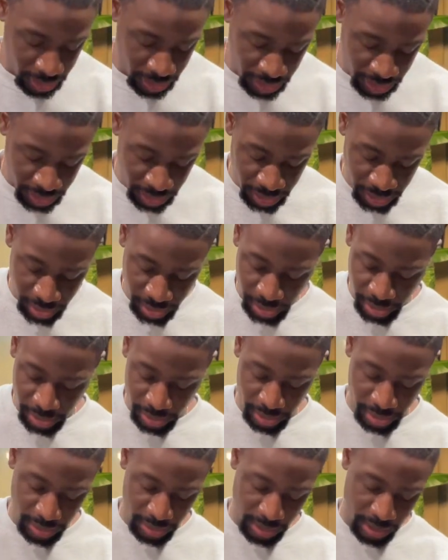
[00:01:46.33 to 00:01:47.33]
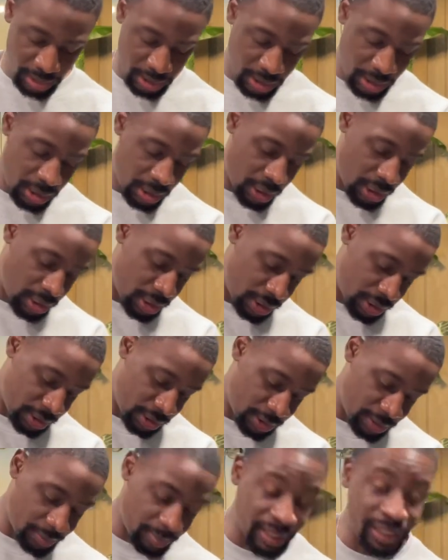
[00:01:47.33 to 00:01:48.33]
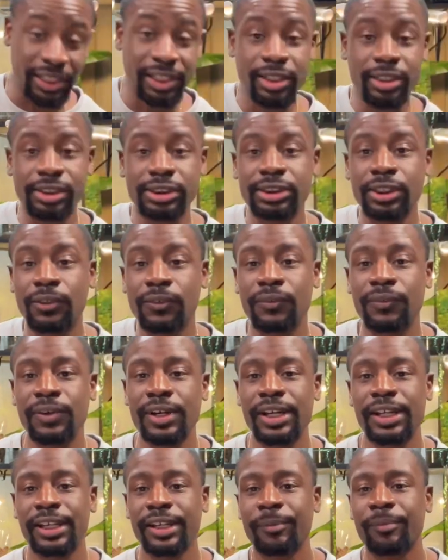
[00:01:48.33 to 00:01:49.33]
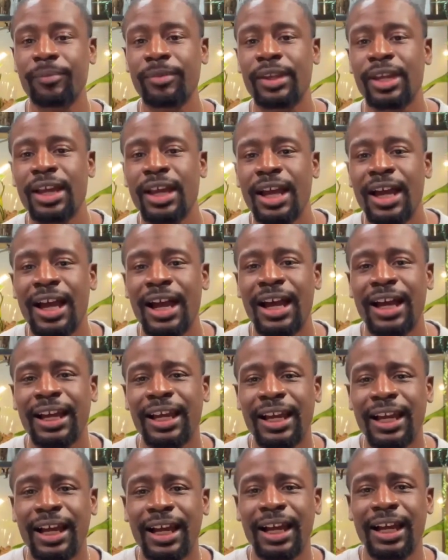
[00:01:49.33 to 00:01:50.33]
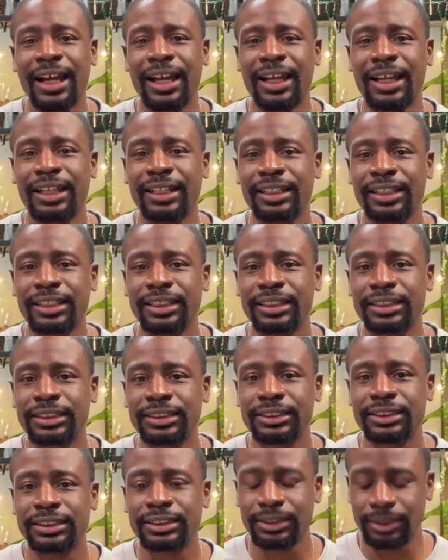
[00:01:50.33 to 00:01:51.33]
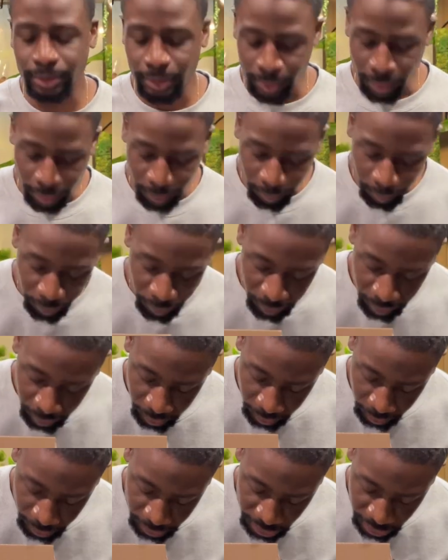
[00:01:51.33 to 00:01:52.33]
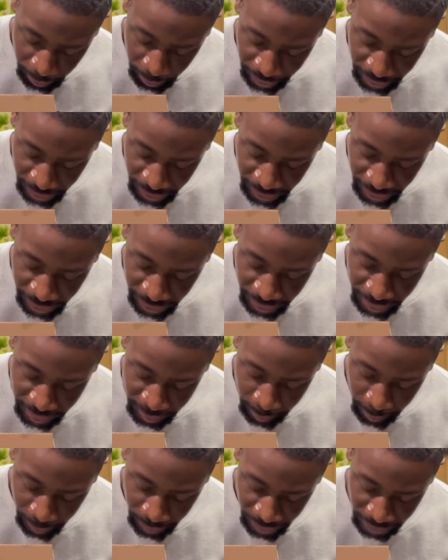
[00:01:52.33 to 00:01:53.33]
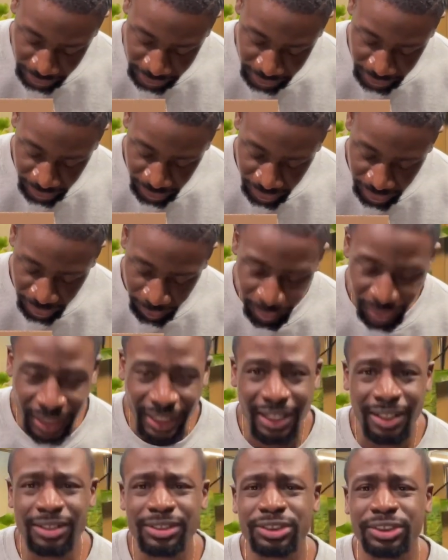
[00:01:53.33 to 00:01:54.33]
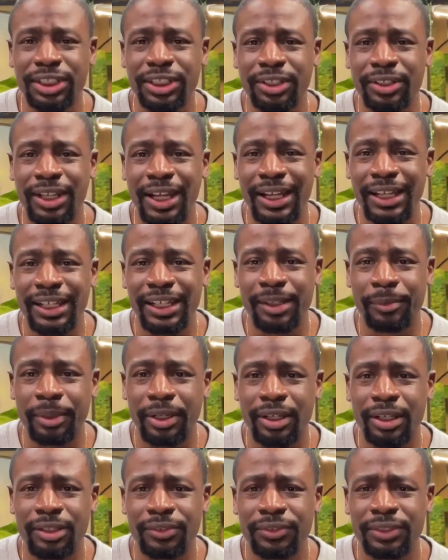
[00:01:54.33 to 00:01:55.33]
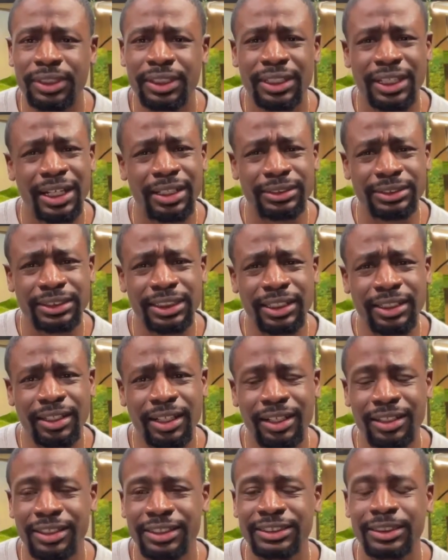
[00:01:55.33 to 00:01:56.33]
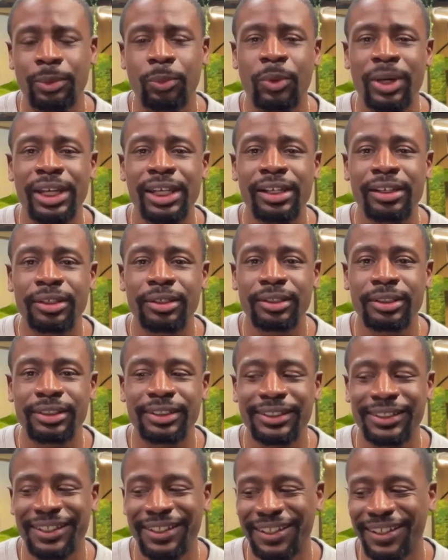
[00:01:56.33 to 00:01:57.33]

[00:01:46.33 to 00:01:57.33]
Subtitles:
here, and you know what's so funny, I got this, she put it in this box here, and I'm like, I'm drinking a goddamn coffee, and I was looking at it because I'm waiting on